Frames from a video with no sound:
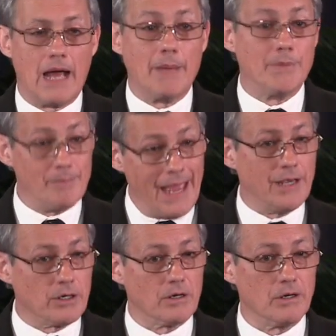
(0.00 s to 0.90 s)
I'm the
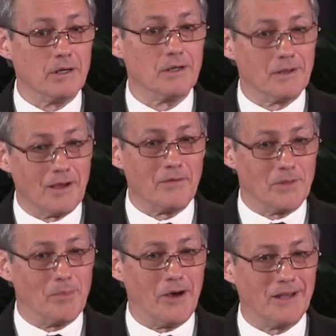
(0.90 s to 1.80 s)
maker of
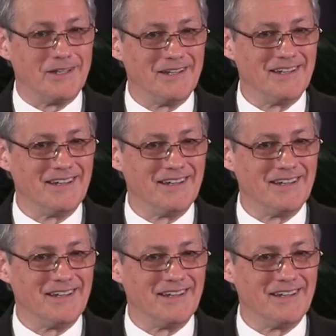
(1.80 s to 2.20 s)
the pot.